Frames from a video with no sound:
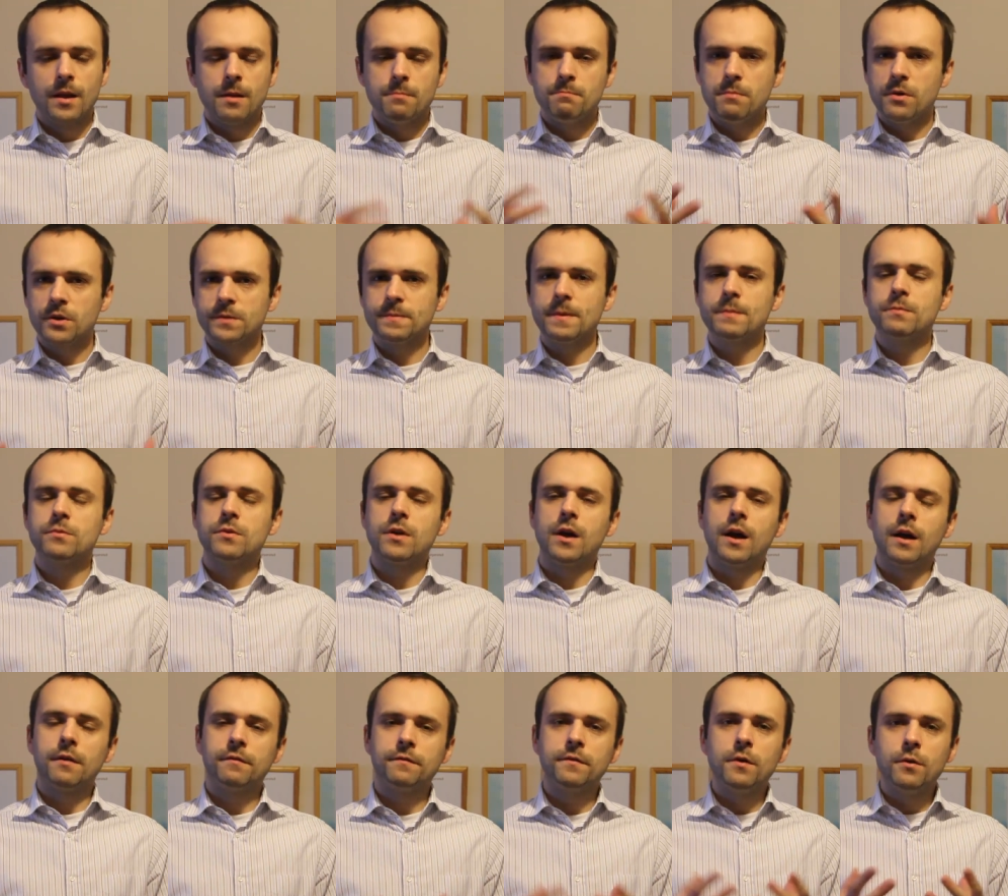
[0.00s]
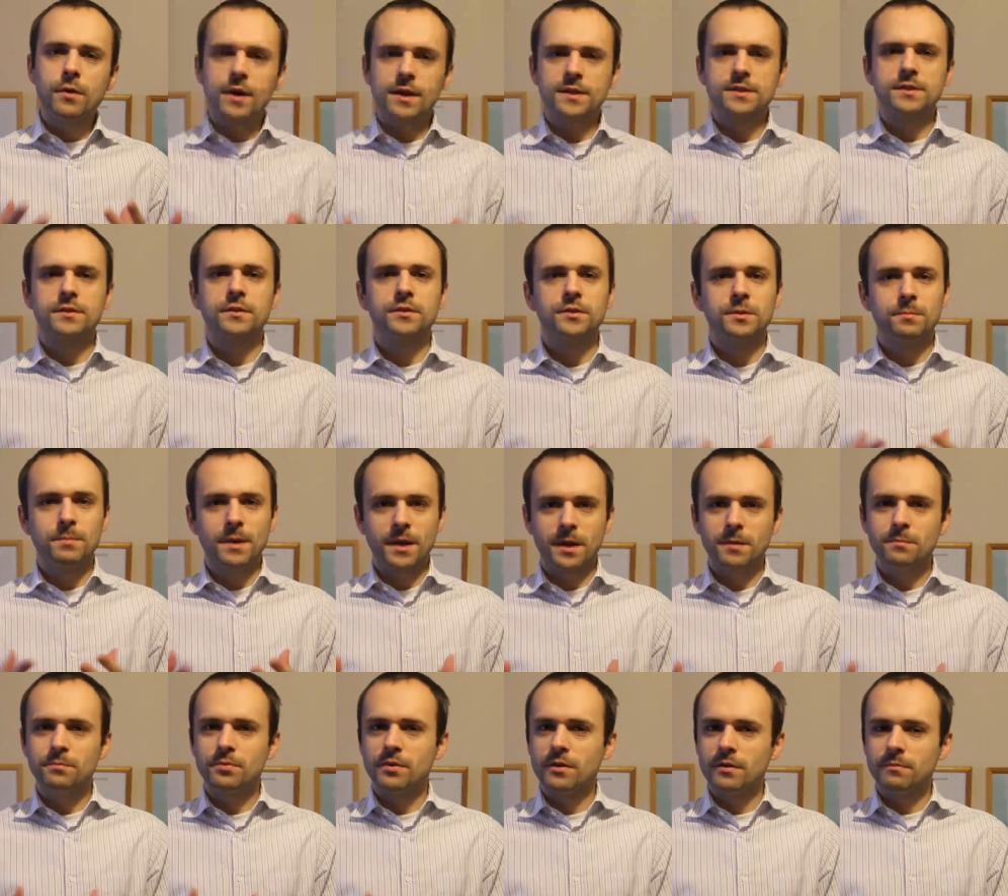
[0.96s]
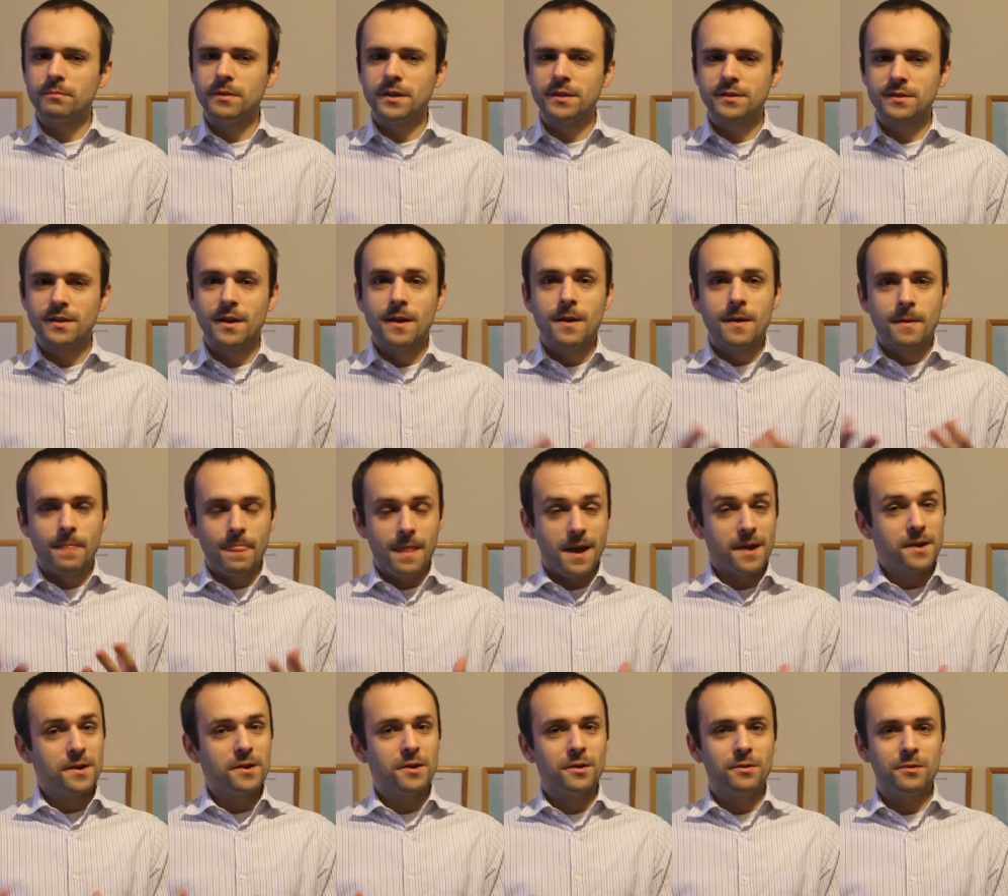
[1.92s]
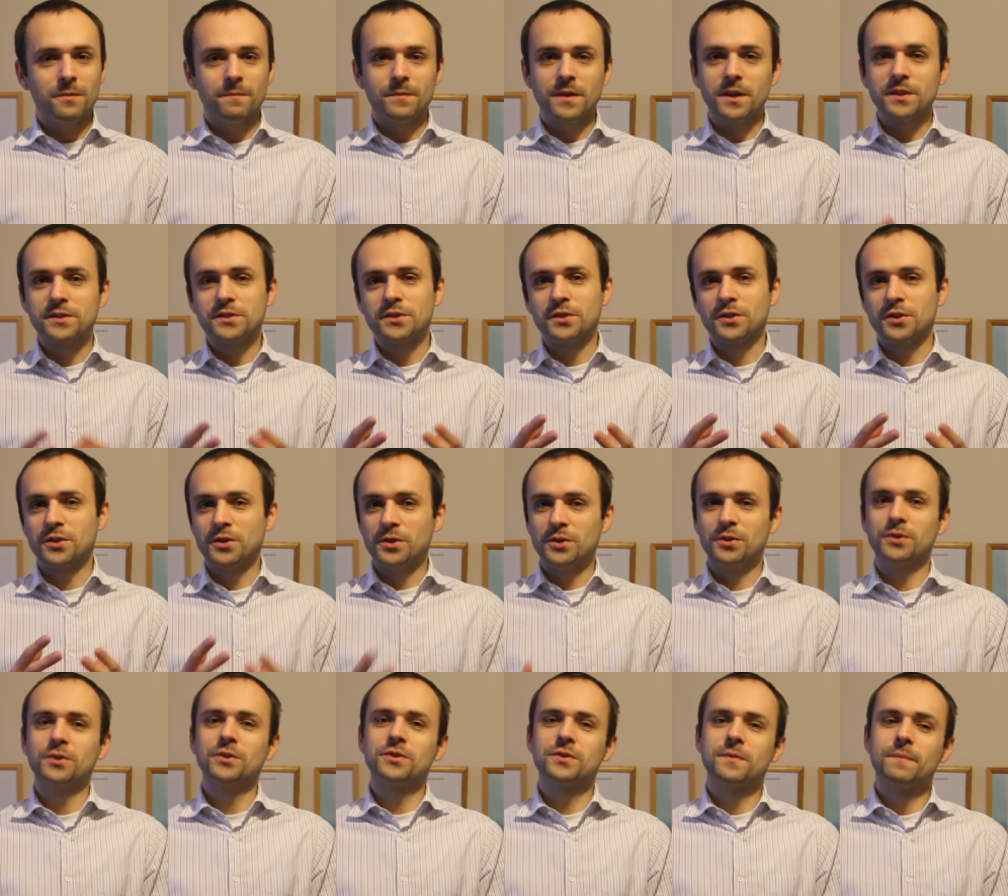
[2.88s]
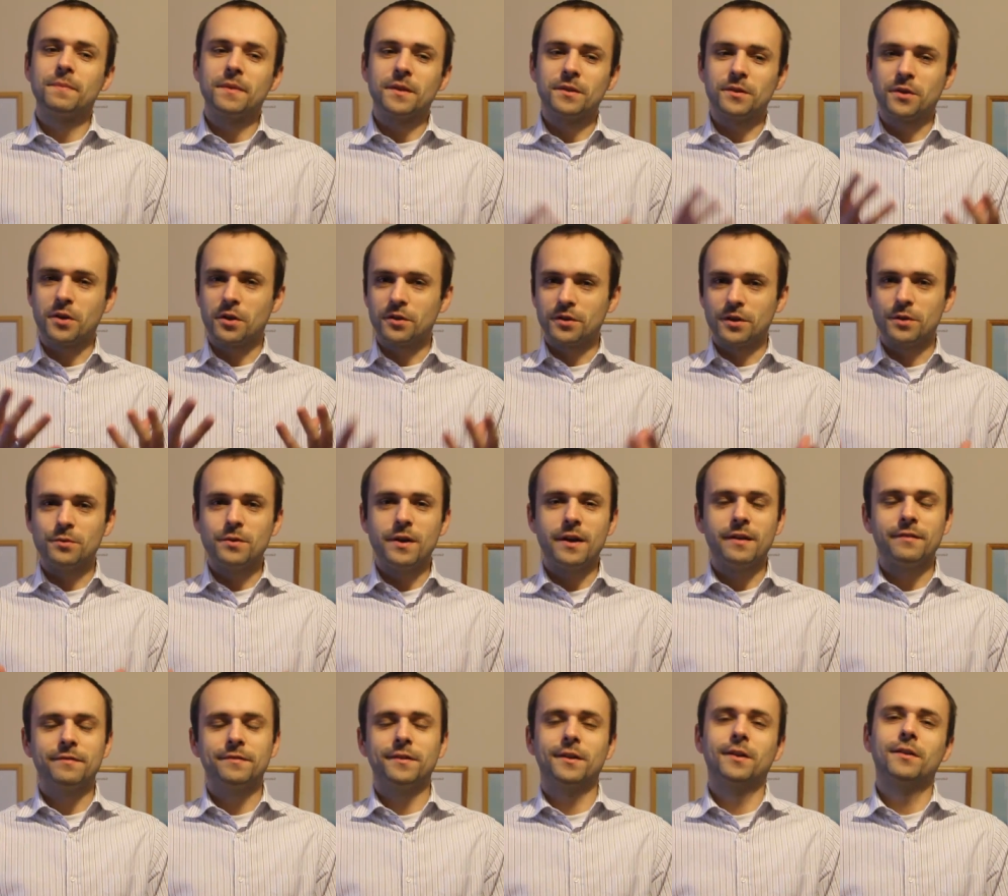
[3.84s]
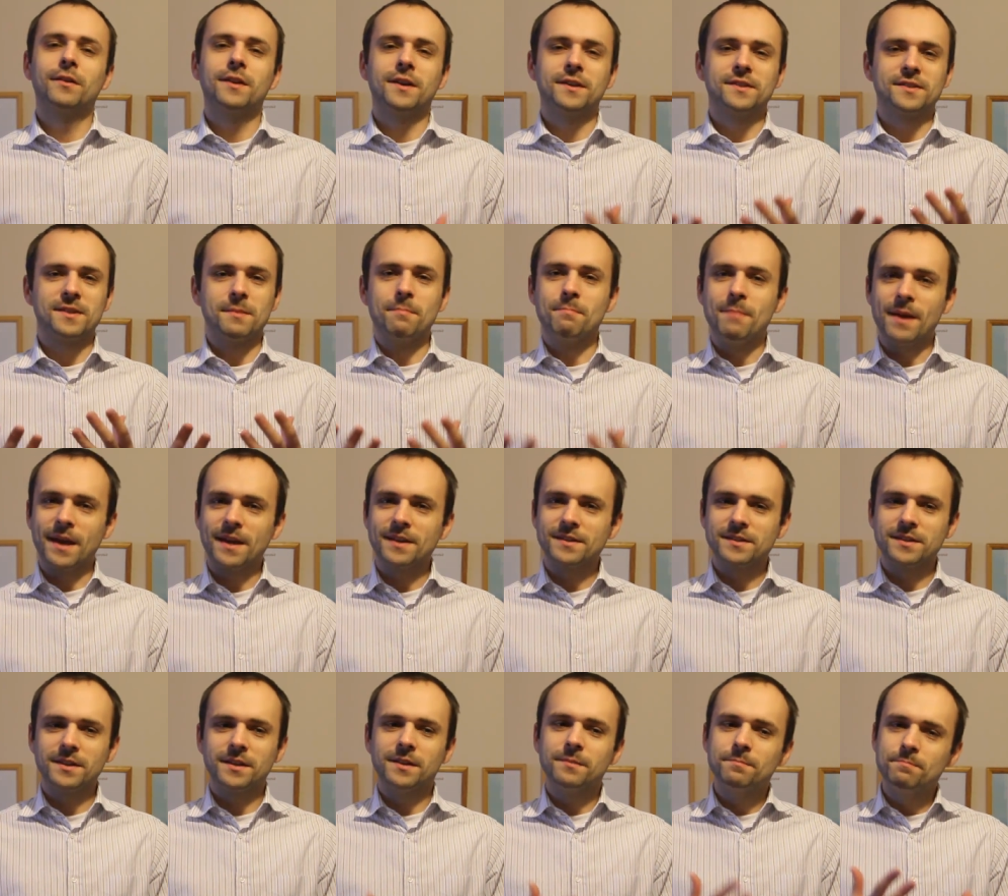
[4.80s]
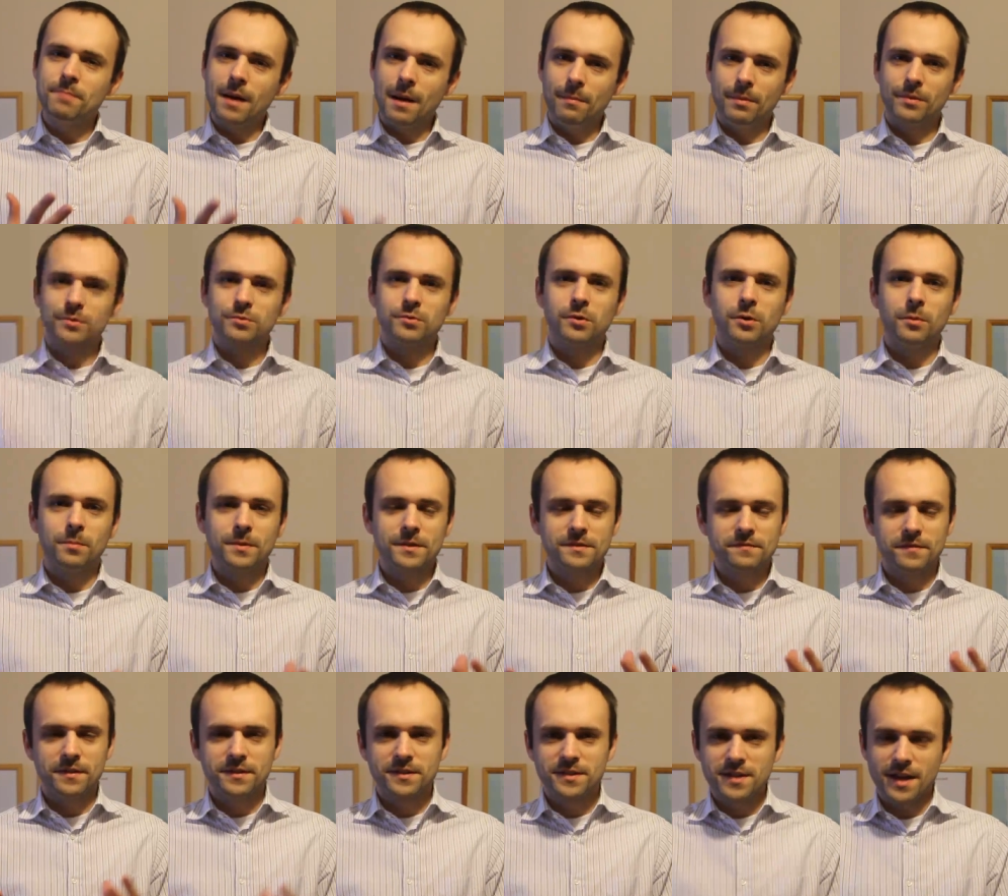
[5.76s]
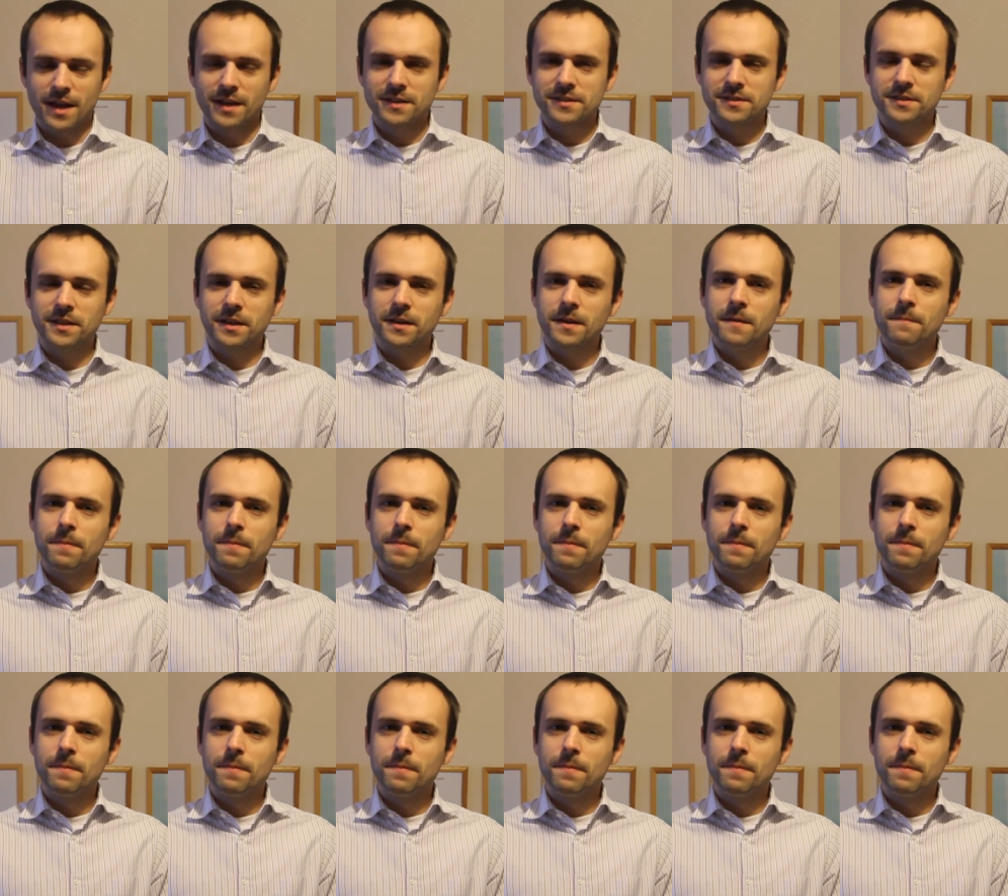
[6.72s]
Most people are focusing on the big improvements. I know, it's huge. The corner wire fill is amazing, puppet warp is fantastic,